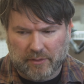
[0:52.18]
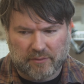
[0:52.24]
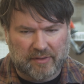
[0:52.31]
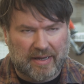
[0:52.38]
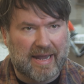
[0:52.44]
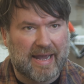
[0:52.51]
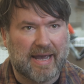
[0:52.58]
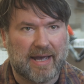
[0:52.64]

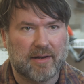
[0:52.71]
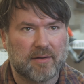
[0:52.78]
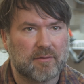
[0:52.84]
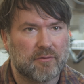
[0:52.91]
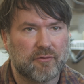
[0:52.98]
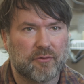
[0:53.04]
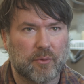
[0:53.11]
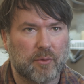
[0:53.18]
this
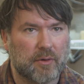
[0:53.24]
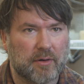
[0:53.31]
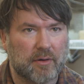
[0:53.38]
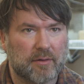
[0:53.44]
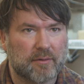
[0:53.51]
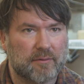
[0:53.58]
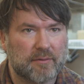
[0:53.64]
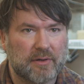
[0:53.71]
ad
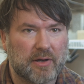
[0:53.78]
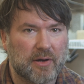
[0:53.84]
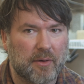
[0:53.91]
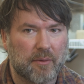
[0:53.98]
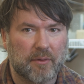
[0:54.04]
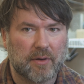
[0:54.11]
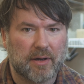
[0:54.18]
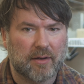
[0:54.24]
for
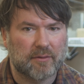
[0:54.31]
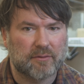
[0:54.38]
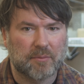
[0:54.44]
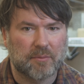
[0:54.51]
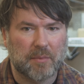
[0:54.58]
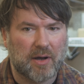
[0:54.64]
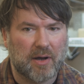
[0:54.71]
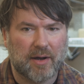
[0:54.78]

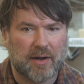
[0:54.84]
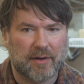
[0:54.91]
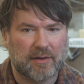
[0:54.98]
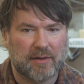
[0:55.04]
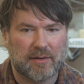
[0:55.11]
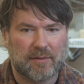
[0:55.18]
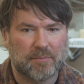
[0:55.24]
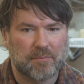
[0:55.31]
some
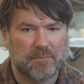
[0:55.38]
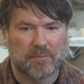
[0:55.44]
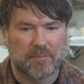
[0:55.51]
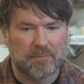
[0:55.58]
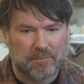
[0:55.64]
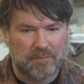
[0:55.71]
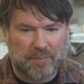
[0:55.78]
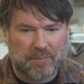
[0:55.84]
mahogany
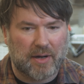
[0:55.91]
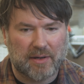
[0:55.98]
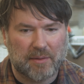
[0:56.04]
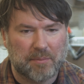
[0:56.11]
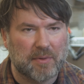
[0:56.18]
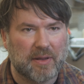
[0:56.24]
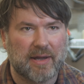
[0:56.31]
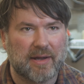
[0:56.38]

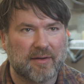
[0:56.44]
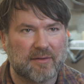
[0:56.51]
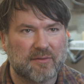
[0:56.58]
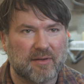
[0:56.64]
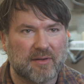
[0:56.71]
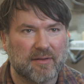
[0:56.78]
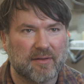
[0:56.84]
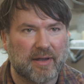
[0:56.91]
body blanks
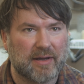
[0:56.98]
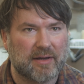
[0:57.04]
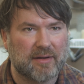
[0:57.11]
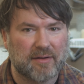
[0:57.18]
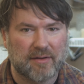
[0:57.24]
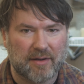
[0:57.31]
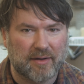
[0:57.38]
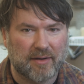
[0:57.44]
and
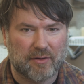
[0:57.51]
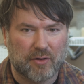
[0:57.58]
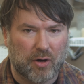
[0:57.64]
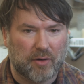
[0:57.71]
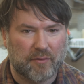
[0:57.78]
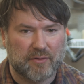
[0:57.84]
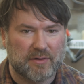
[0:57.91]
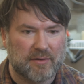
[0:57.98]

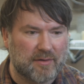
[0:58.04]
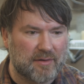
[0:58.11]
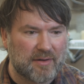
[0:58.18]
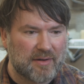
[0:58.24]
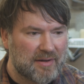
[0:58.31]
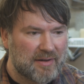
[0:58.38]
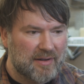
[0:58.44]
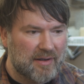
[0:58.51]
carven
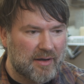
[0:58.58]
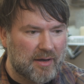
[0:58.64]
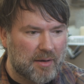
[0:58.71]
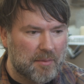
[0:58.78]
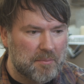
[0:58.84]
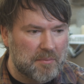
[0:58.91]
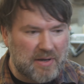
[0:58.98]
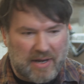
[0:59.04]

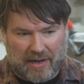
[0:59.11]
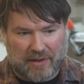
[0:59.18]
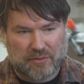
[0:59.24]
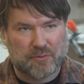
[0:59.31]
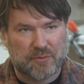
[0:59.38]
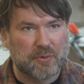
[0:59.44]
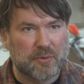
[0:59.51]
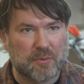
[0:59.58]
neck
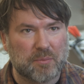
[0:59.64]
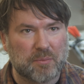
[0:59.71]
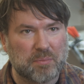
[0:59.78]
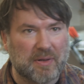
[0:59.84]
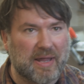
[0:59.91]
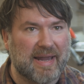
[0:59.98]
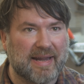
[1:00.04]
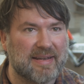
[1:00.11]
through
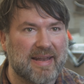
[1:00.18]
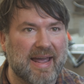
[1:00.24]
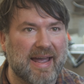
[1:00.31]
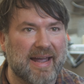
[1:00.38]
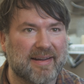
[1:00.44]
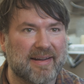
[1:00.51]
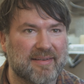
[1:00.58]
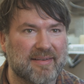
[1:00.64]
blank
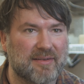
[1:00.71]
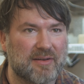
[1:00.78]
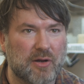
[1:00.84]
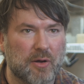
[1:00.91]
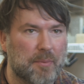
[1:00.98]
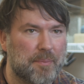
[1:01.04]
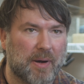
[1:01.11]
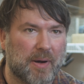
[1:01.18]
neck
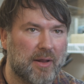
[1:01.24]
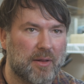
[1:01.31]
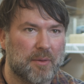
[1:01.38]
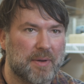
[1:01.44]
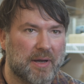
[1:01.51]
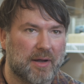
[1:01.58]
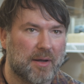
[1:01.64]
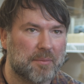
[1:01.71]
and pile of
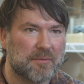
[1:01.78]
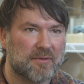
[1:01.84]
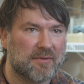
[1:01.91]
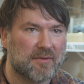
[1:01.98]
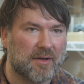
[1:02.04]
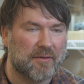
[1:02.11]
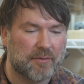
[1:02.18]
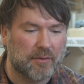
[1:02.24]
pickups and
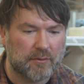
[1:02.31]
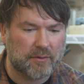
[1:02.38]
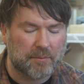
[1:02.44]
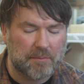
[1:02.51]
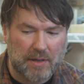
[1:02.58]
stuff. And I was like,